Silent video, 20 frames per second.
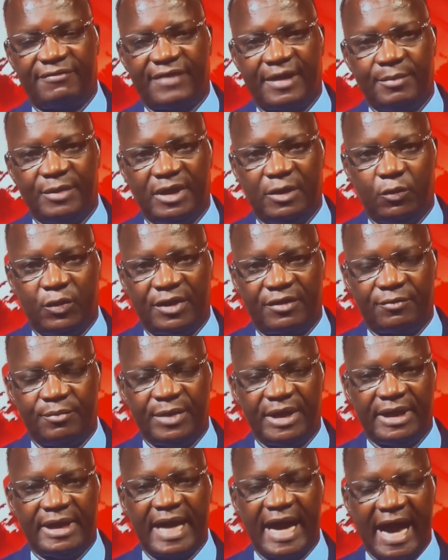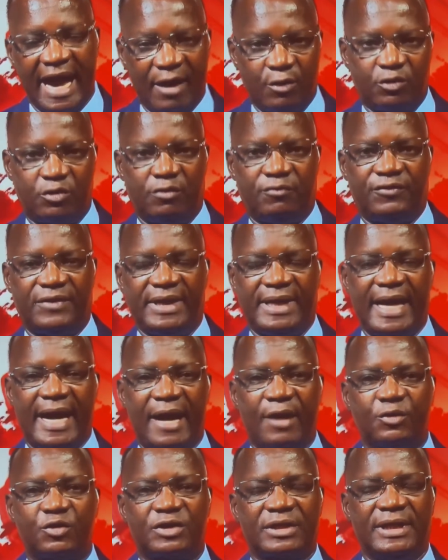family with me out of the
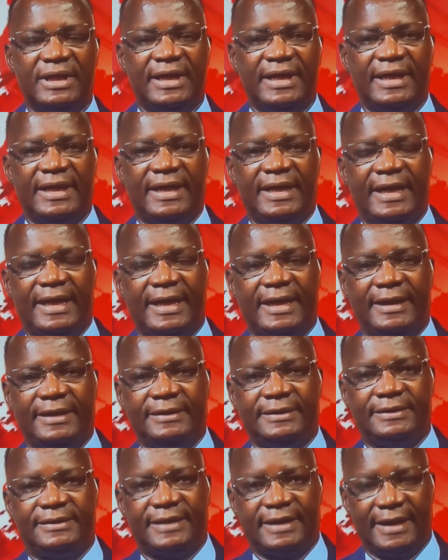house, and